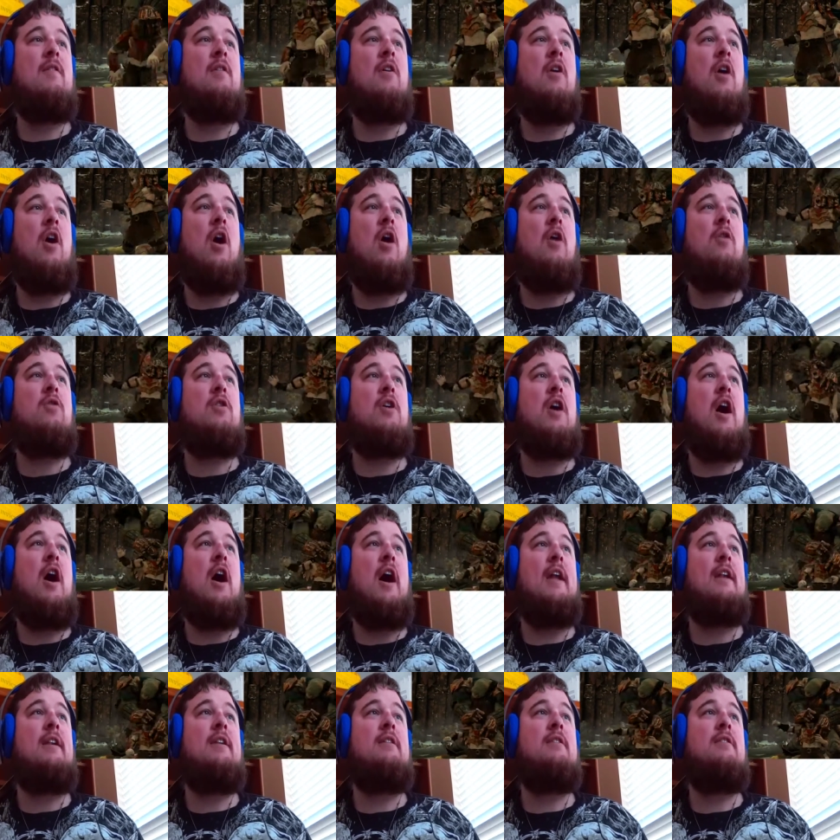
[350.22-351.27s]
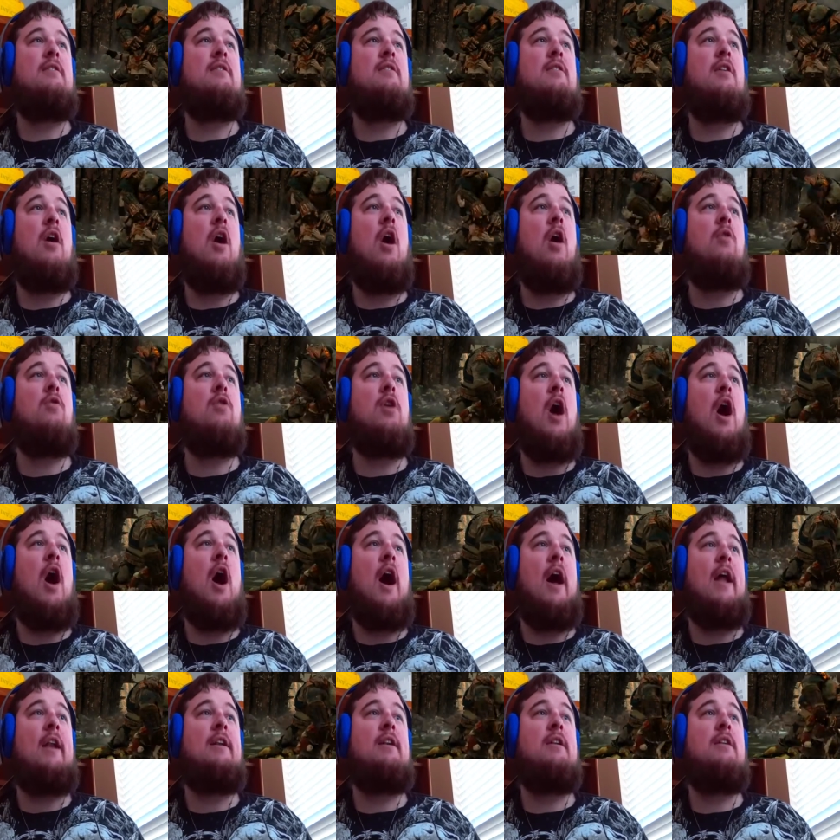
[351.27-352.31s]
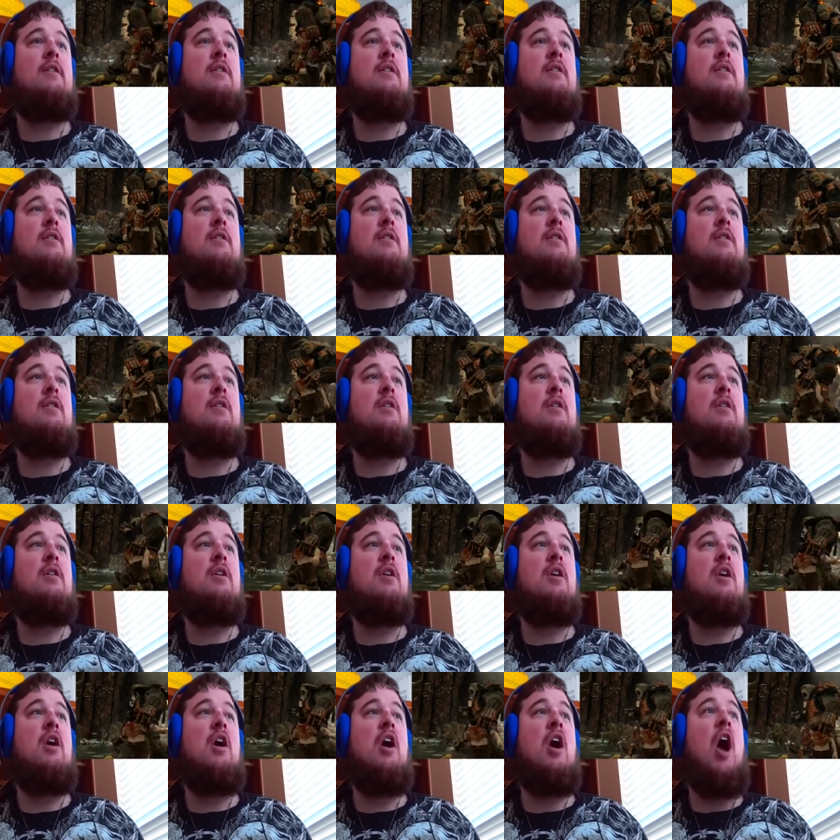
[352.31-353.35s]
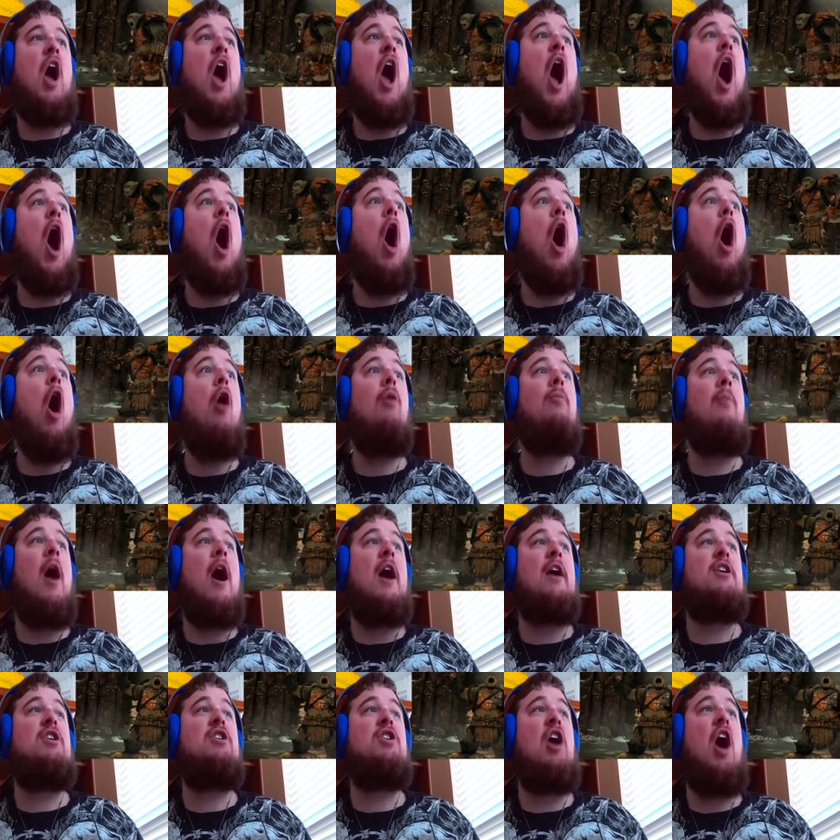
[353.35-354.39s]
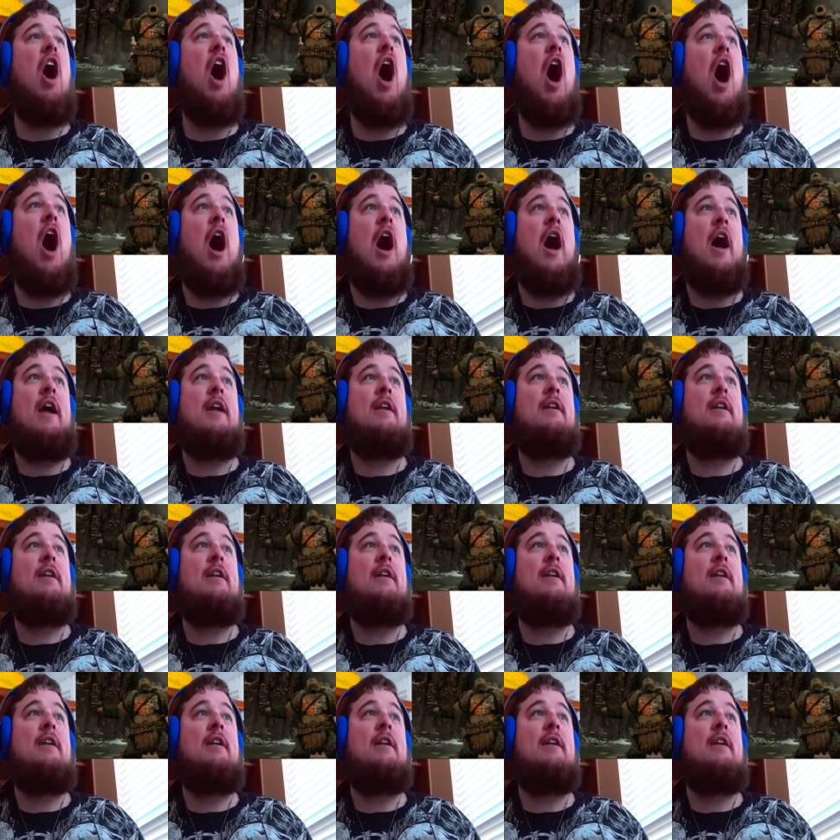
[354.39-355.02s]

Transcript: Oh god! Oh god! Oh my god!